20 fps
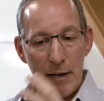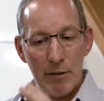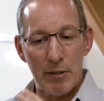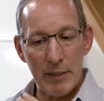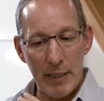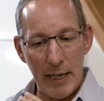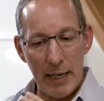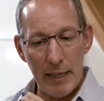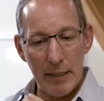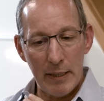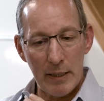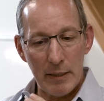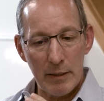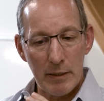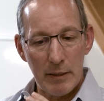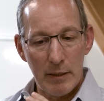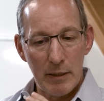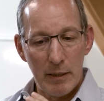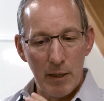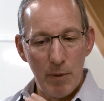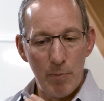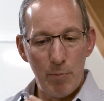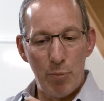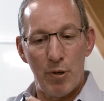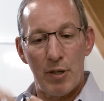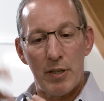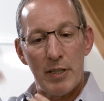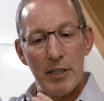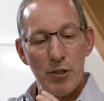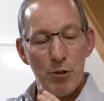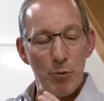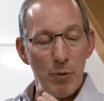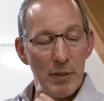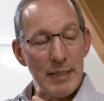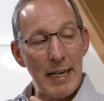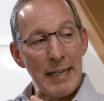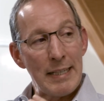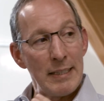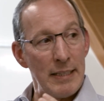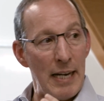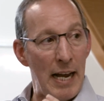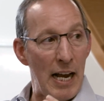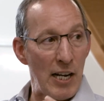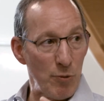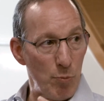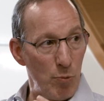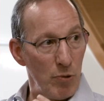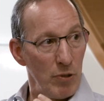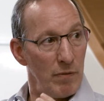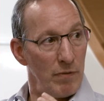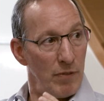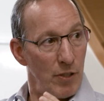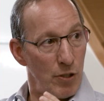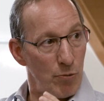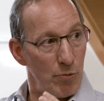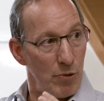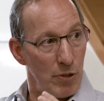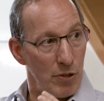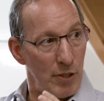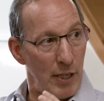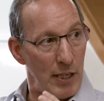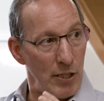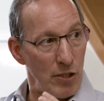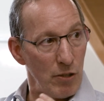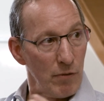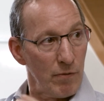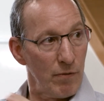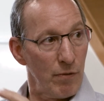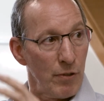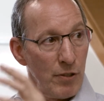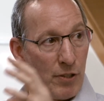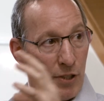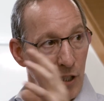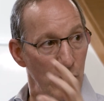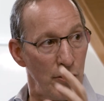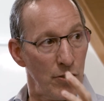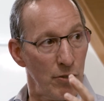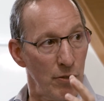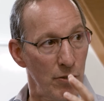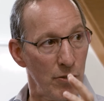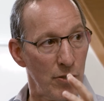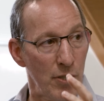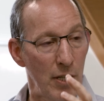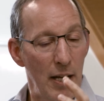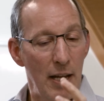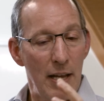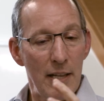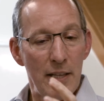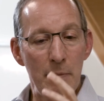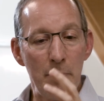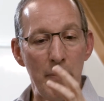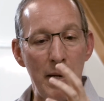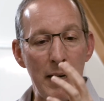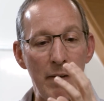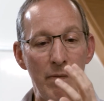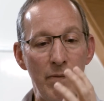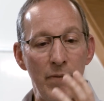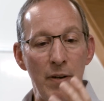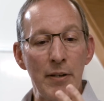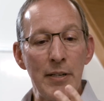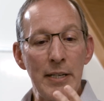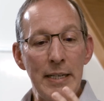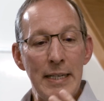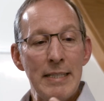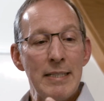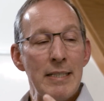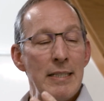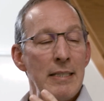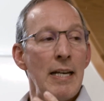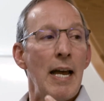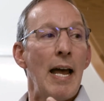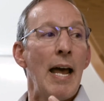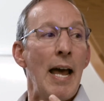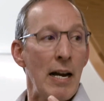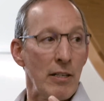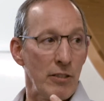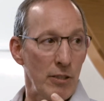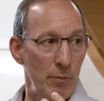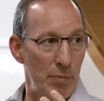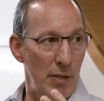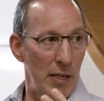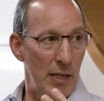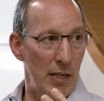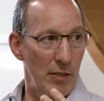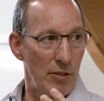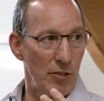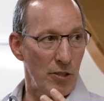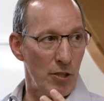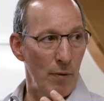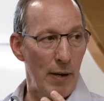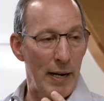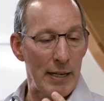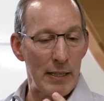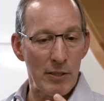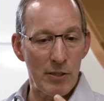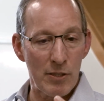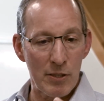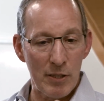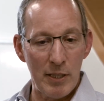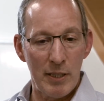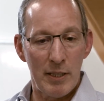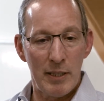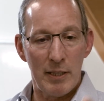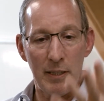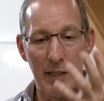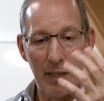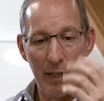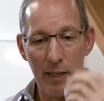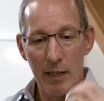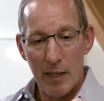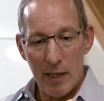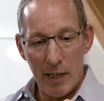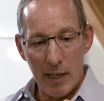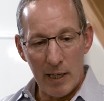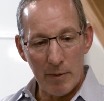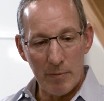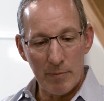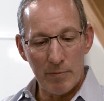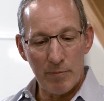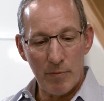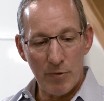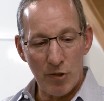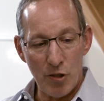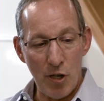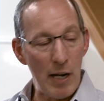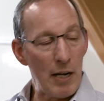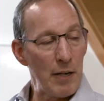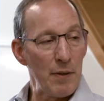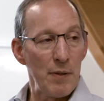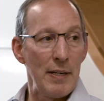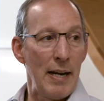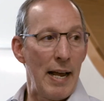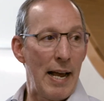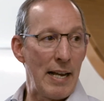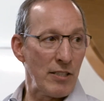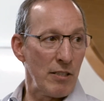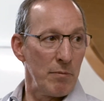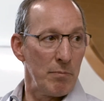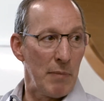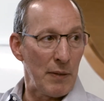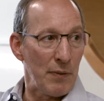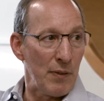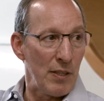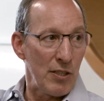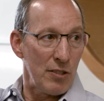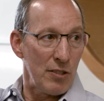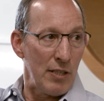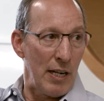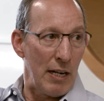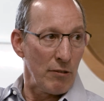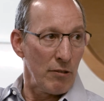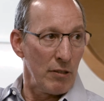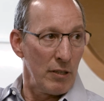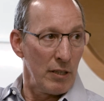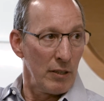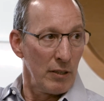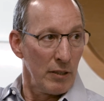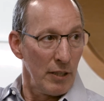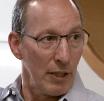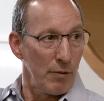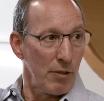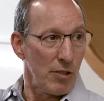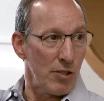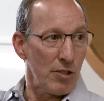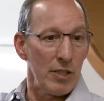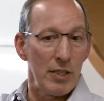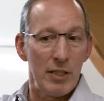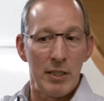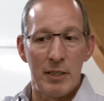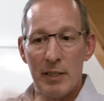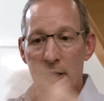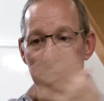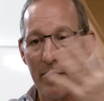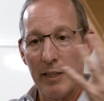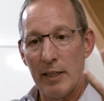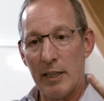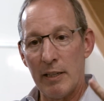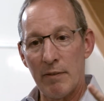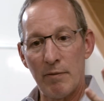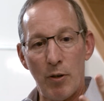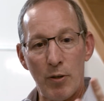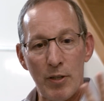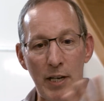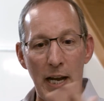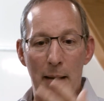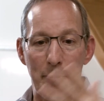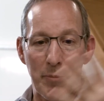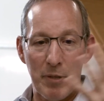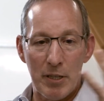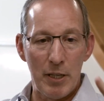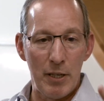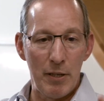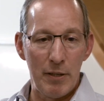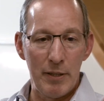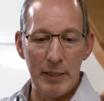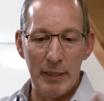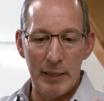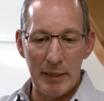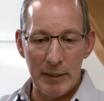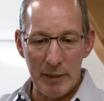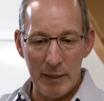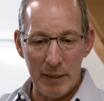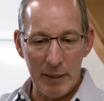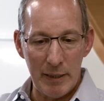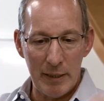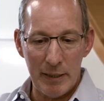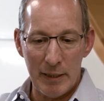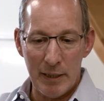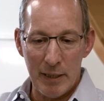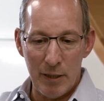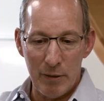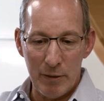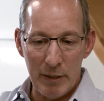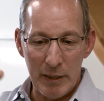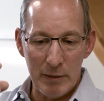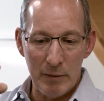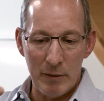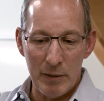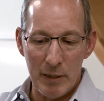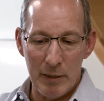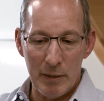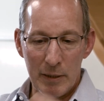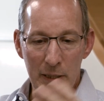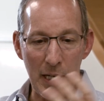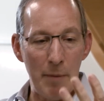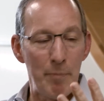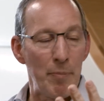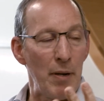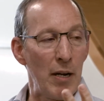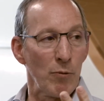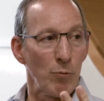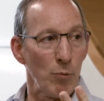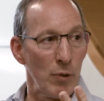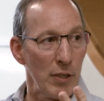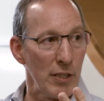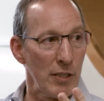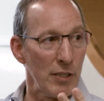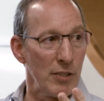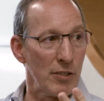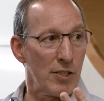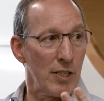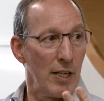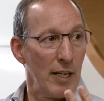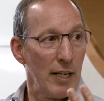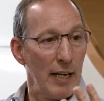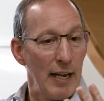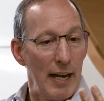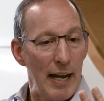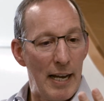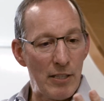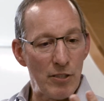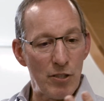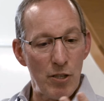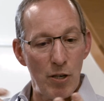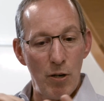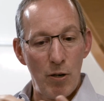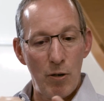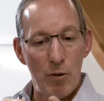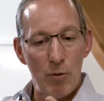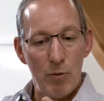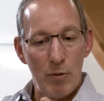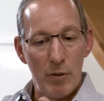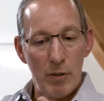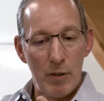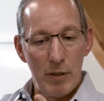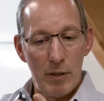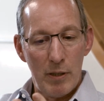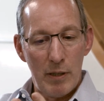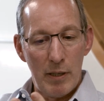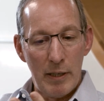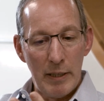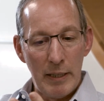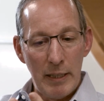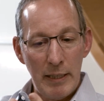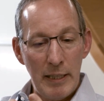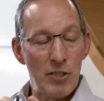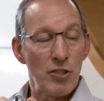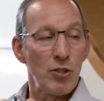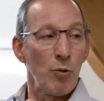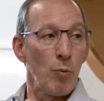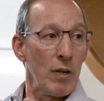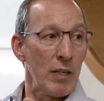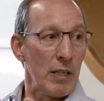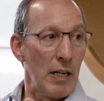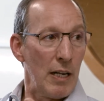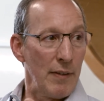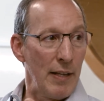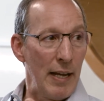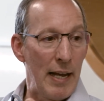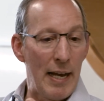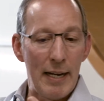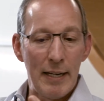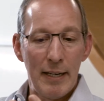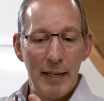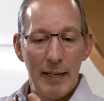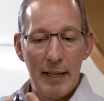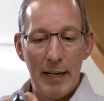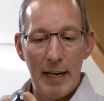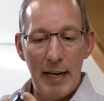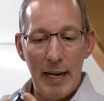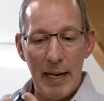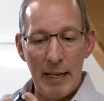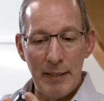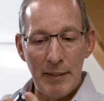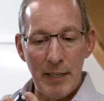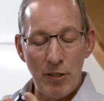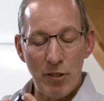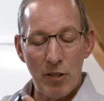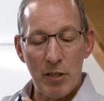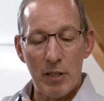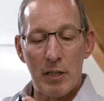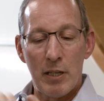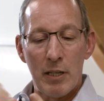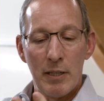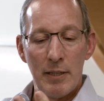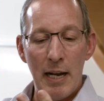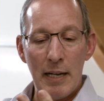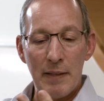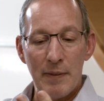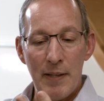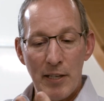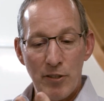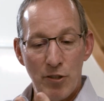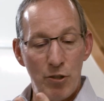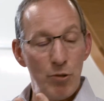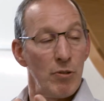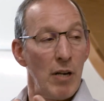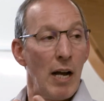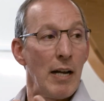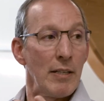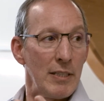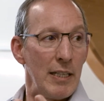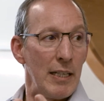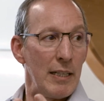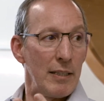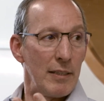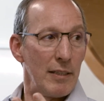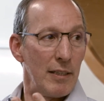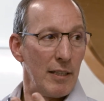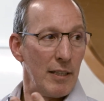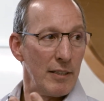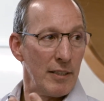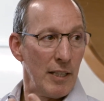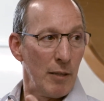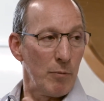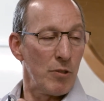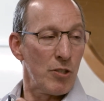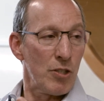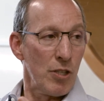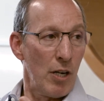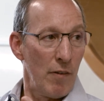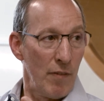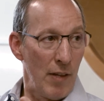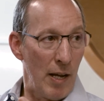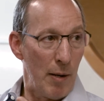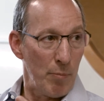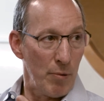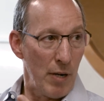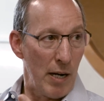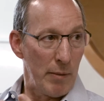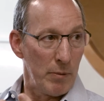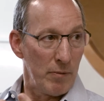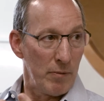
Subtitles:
aggregate it, put it into a data dashboard and visualization for teachers that made it very easy to act upon. So I could see Jonathan hasn't this standard in literacy, in vocabulary, and in compound words, and so he needs to work on that. And then you can connect that to content that would solve that